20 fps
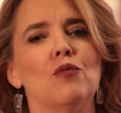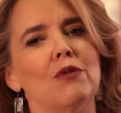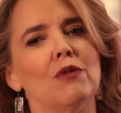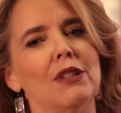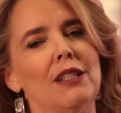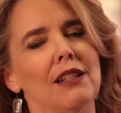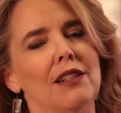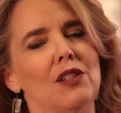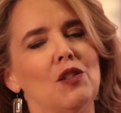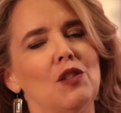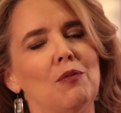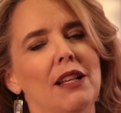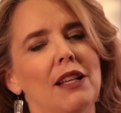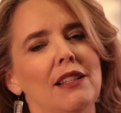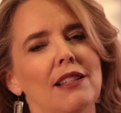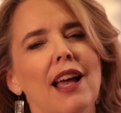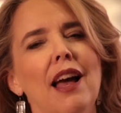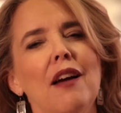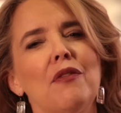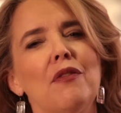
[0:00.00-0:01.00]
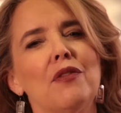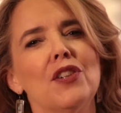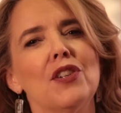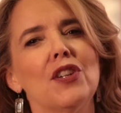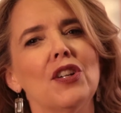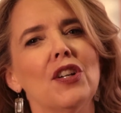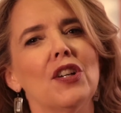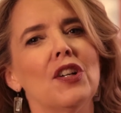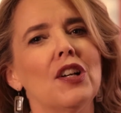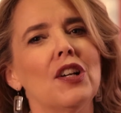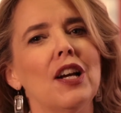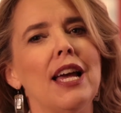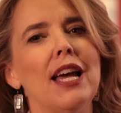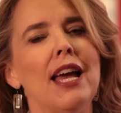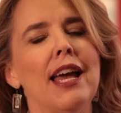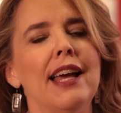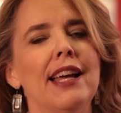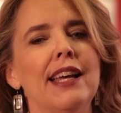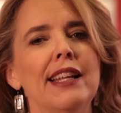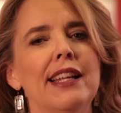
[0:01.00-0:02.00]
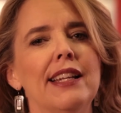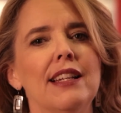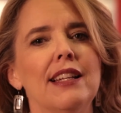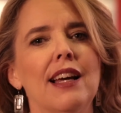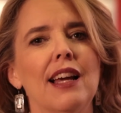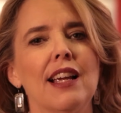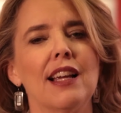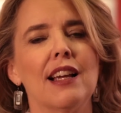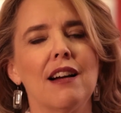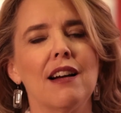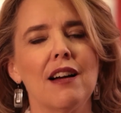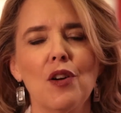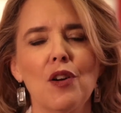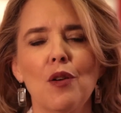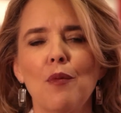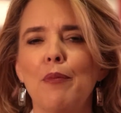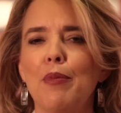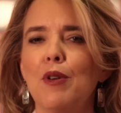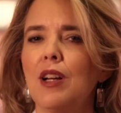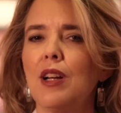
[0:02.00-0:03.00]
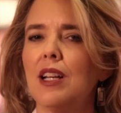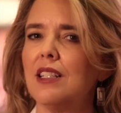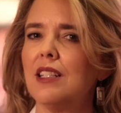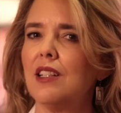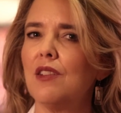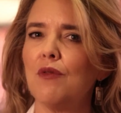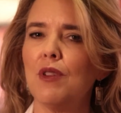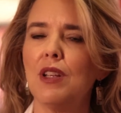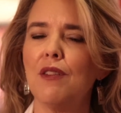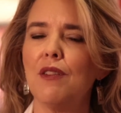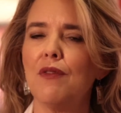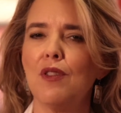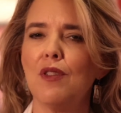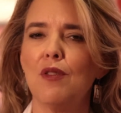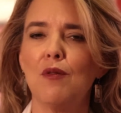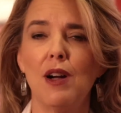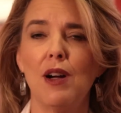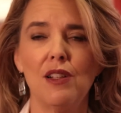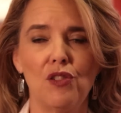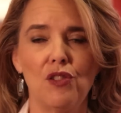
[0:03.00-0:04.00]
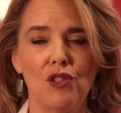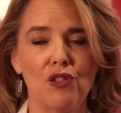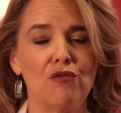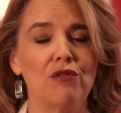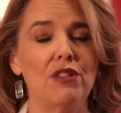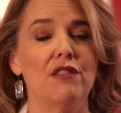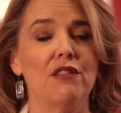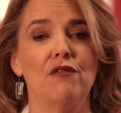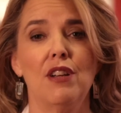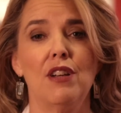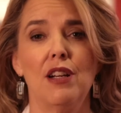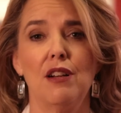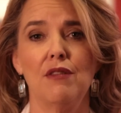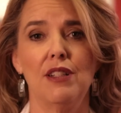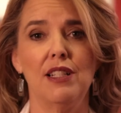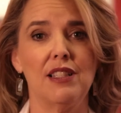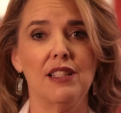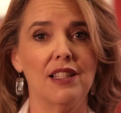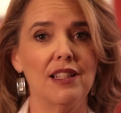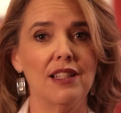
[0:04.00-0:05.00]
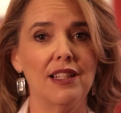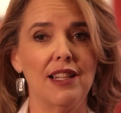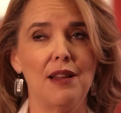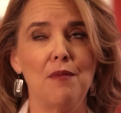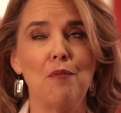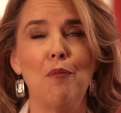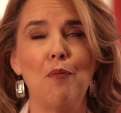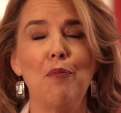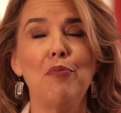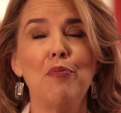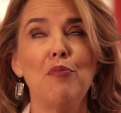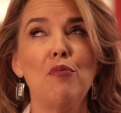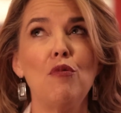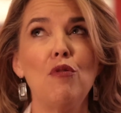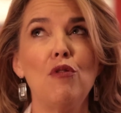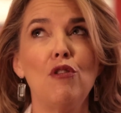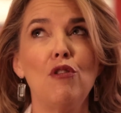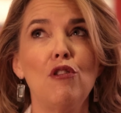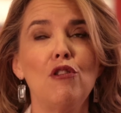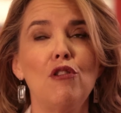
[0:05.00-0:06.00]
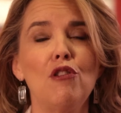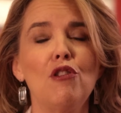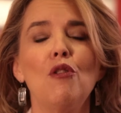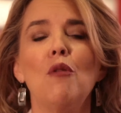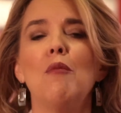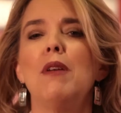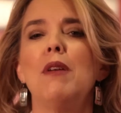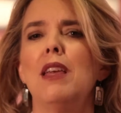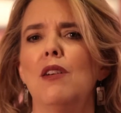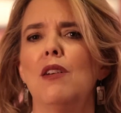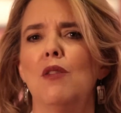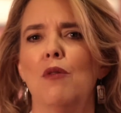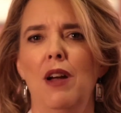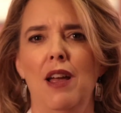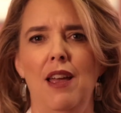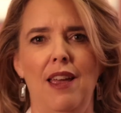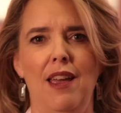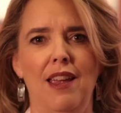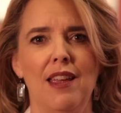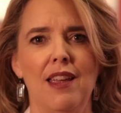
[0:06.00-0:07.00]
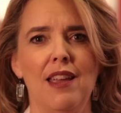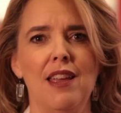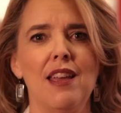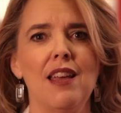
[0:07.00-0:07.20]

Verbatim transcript: we touched base after and i got her book and didn't read it for a while just read it, read it recently blew me away